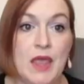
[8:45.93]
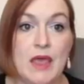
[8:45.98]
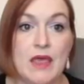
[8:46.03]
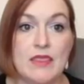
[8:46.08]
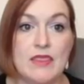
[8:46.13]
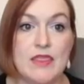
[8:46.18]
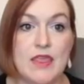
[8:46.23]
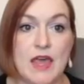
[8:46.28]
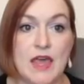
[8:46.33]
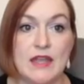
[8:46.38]

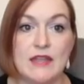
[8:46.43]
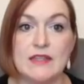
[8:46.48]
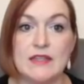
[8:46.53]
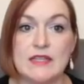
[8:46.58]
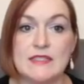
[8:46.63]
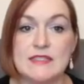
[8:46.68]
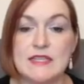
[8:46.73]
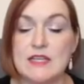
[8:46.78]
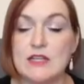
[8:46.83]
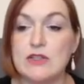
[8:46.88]
then
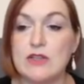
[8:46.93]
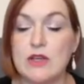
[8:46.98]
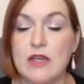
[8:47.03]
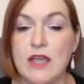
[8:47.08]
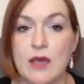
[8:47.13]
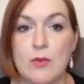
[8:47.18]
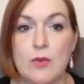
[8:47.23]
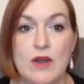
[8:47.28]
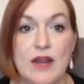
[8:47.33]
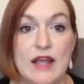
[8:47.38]
let's take a look
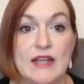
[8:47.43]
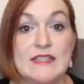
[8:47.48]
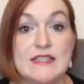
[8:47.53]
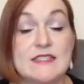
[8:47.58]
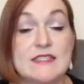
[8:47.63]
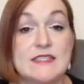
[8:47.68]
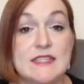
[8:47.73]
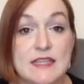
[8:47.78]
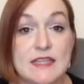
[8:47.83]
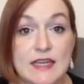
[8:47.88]
at what I
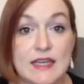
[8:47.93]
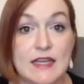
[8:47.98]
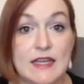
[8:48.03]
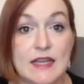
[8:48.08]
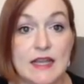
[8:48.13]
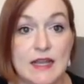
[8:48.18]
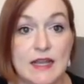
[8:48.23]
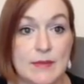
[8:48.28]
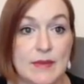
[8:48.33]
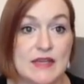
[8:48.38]
did
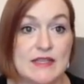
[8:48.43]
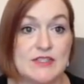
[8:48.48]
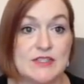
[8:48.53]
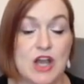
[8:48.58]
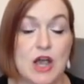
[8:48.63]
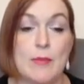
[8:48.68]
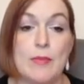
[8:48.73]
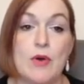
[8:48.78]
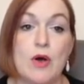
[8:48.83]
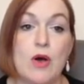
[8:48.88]
in my
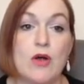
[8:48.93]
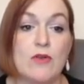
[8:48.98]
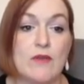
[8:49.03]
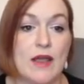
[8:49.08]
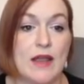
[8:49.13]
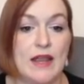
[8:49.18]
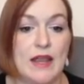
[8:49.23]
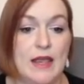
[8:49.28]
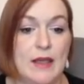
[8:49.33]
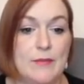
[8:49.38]
shop
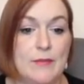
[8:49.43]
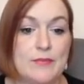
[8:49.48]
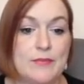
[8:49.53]
already.